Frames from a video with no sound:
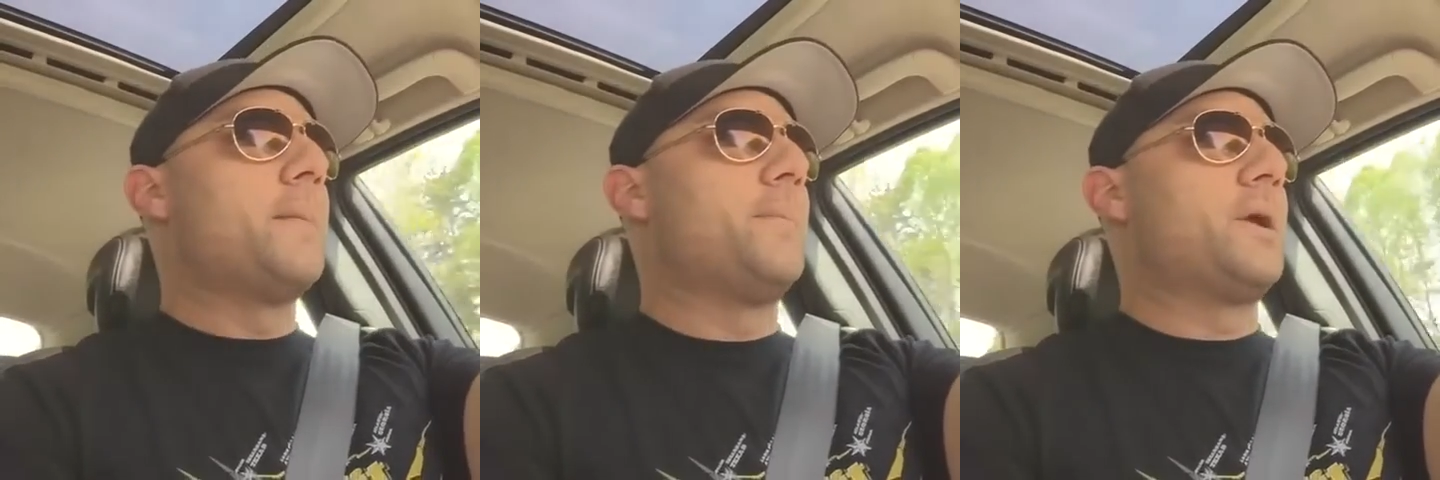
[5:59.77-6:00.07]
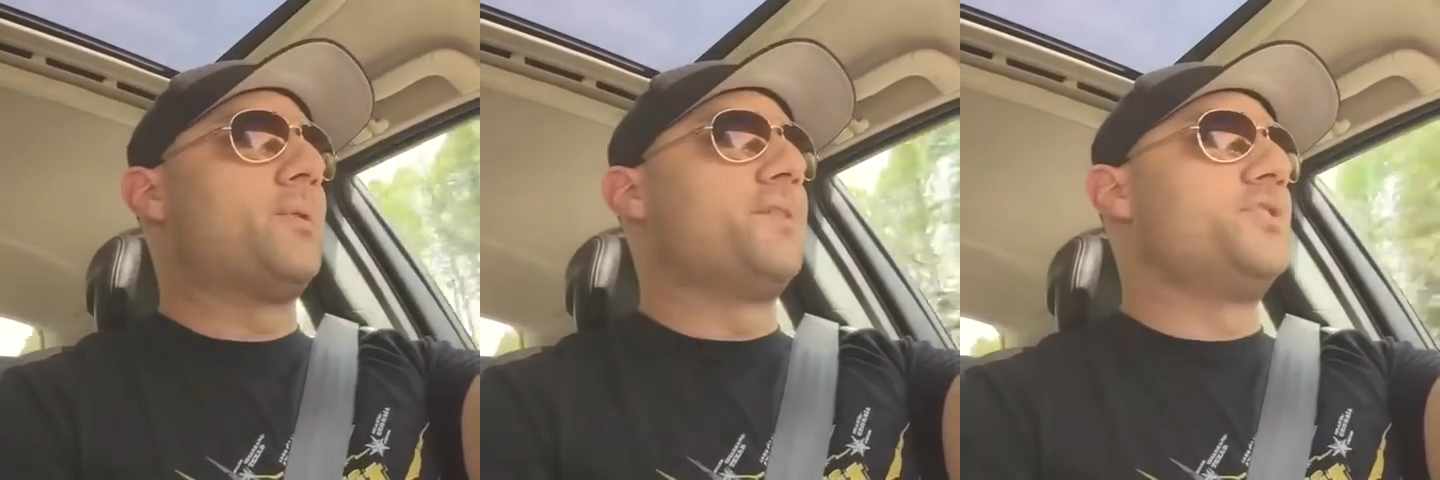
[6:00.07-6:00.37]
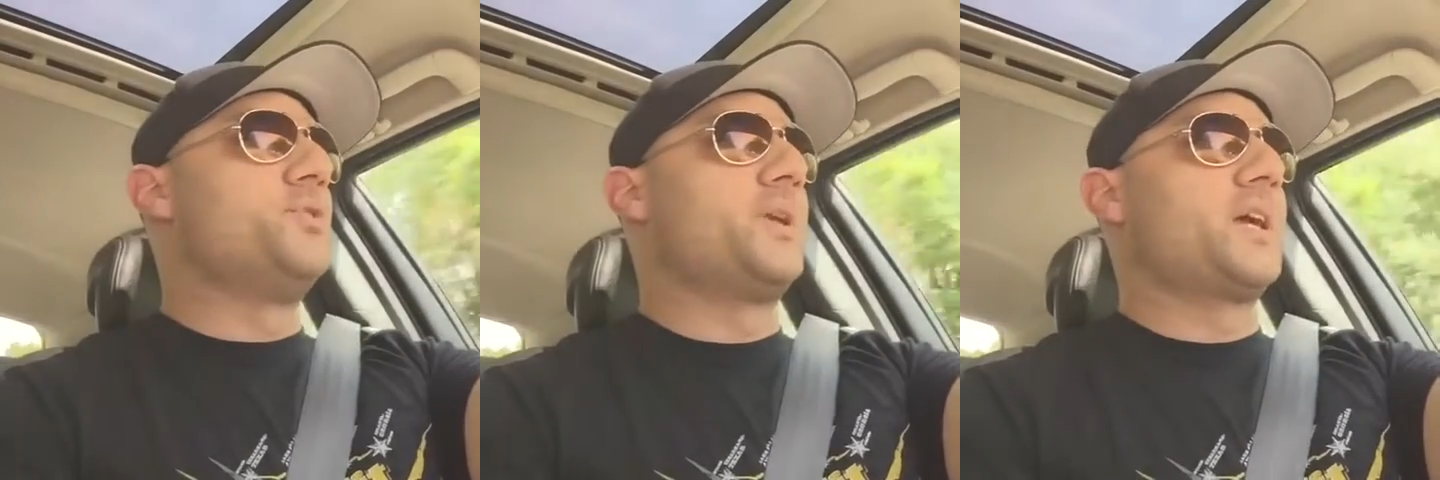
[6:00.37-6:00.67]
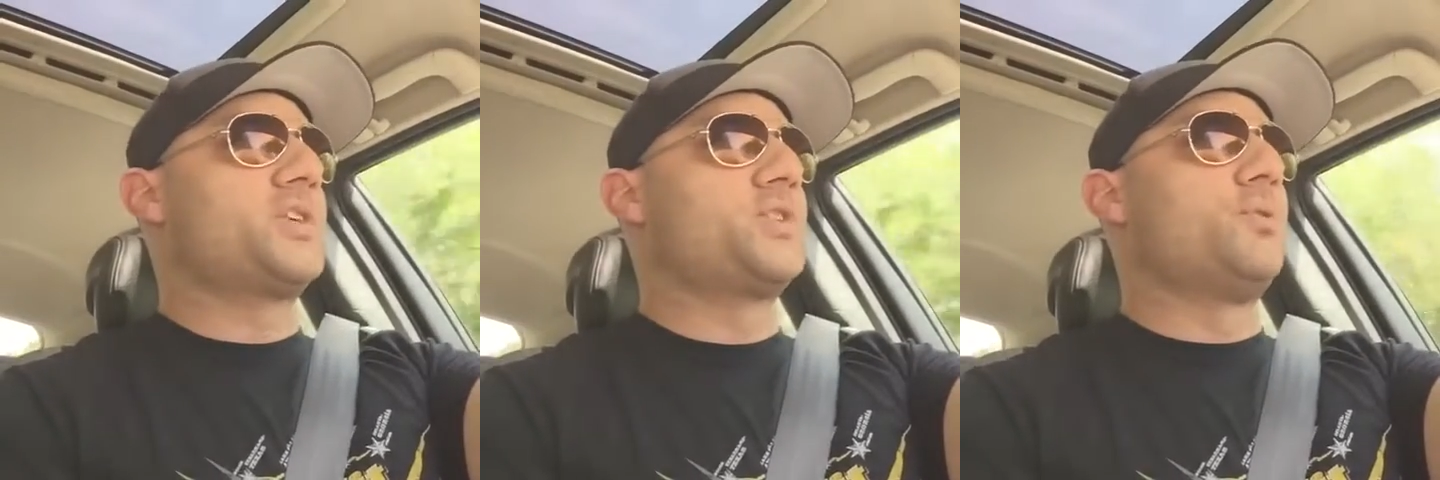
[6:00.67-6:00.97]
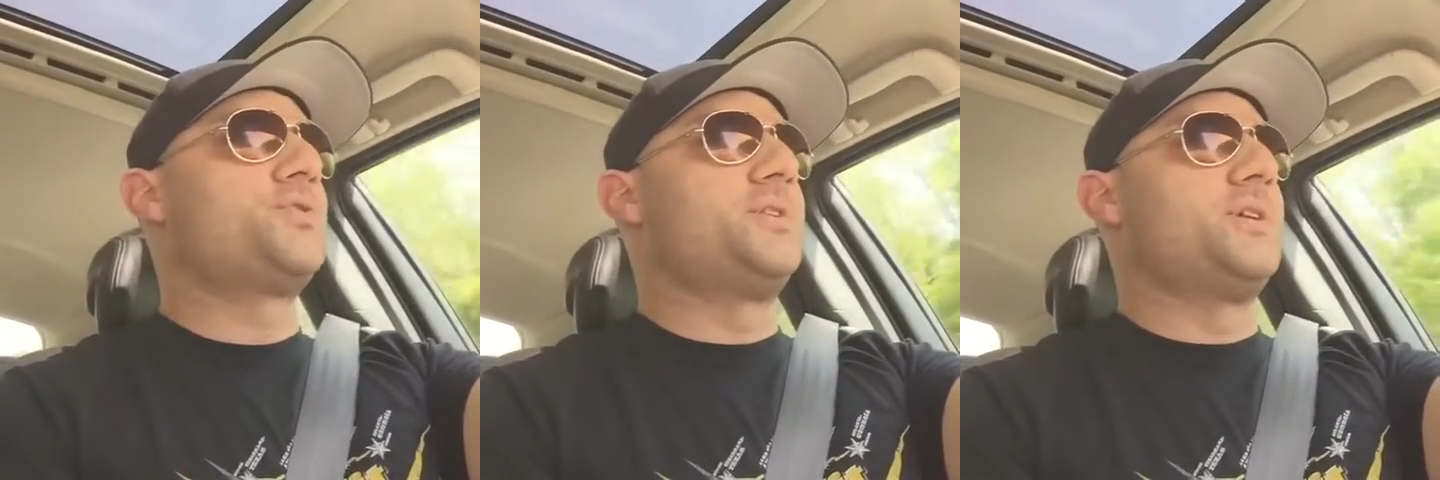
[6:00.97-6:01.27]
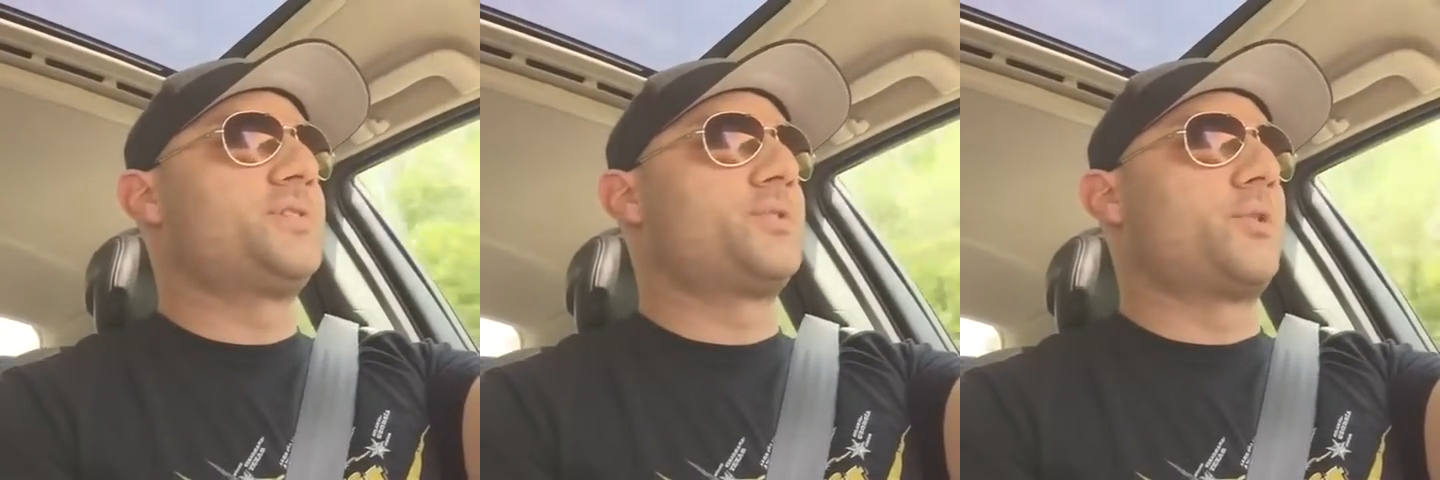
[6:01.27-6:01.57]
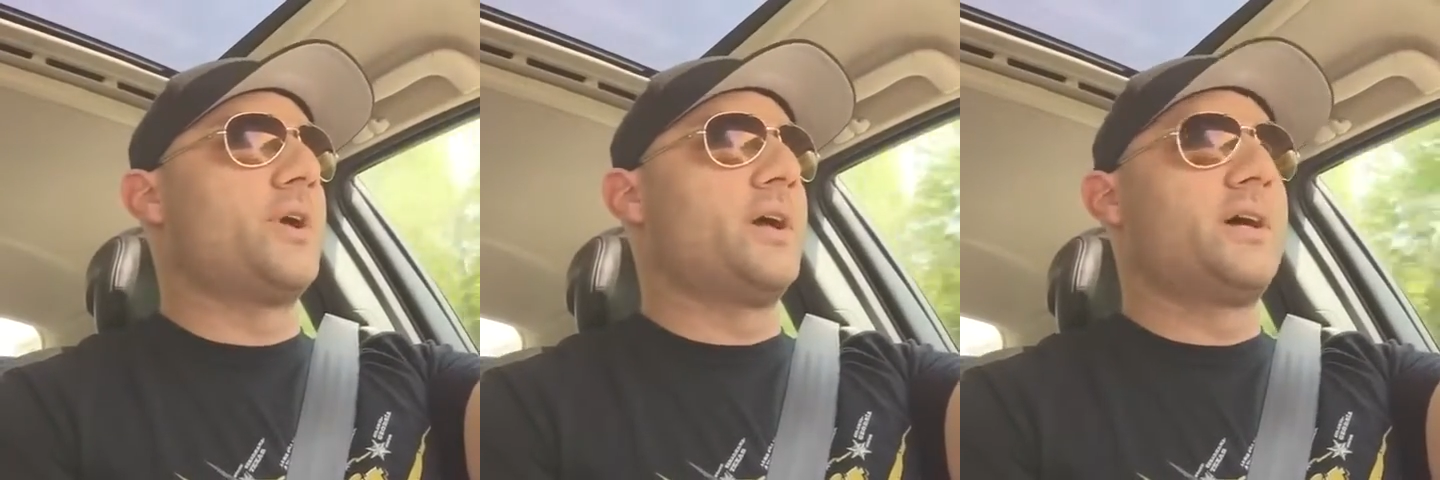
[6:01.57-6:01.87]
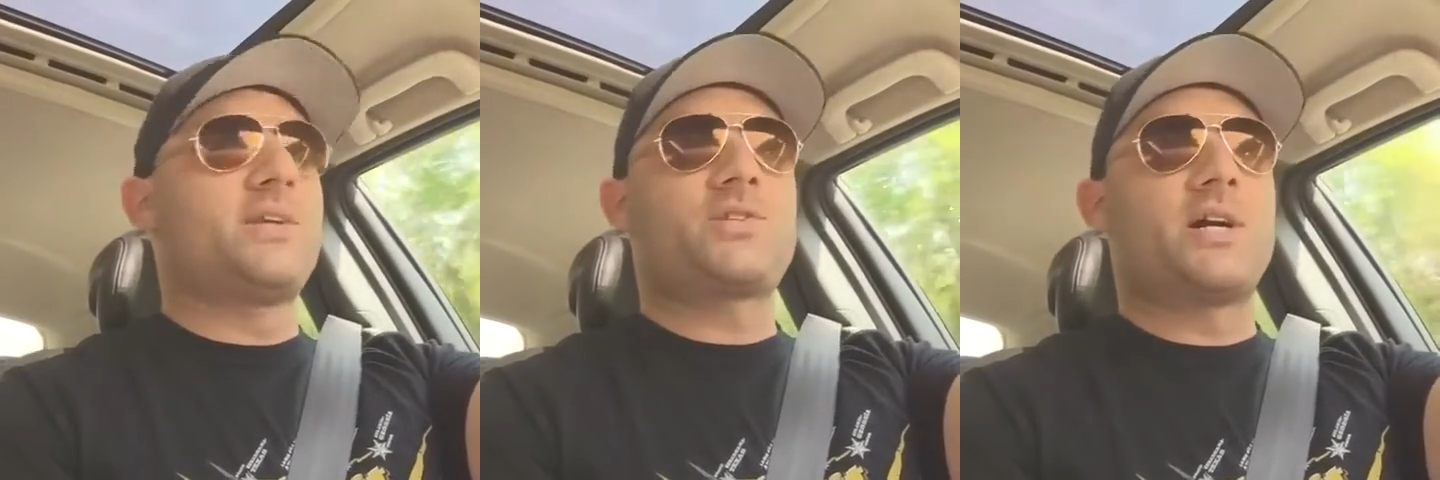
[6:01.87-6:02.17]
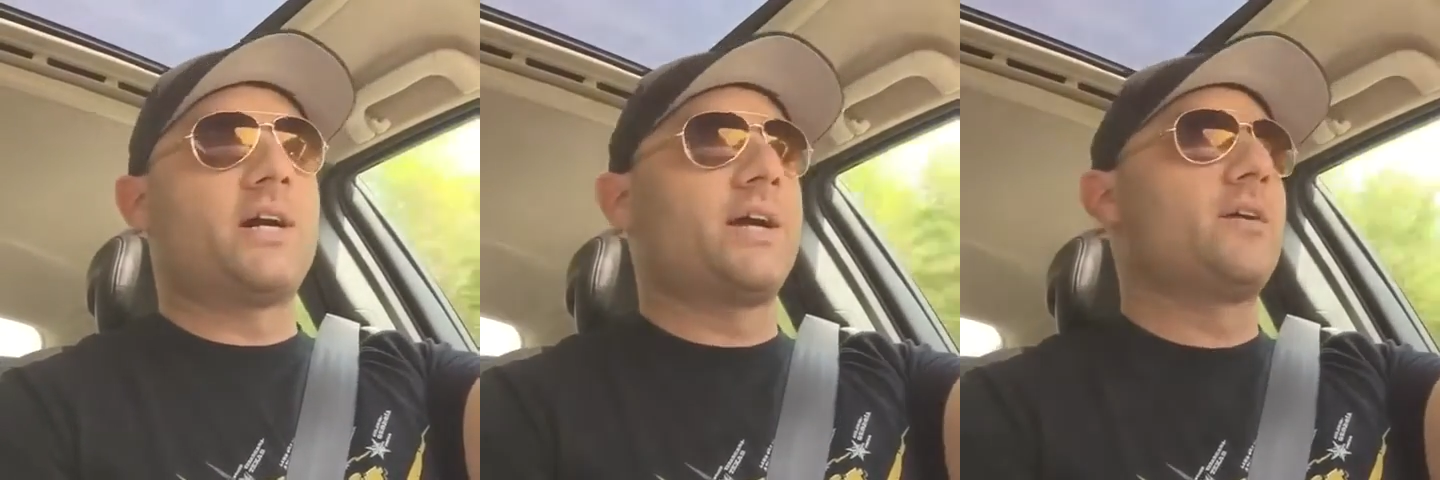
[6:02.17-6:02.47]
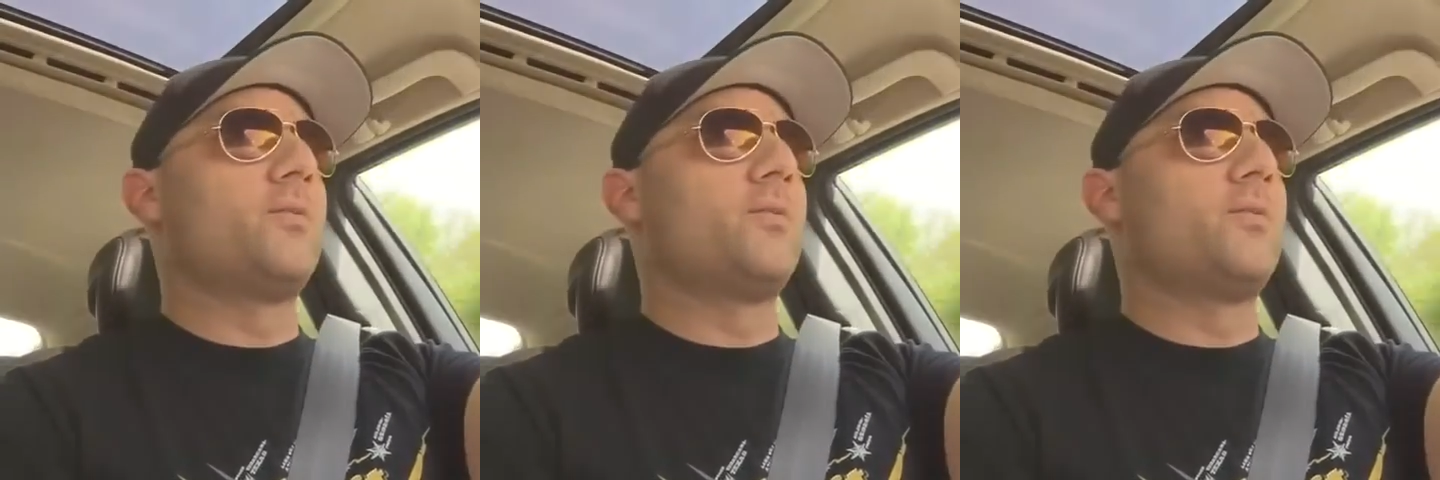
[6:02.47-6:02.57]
but I would love to do it like a Solstice or a Sky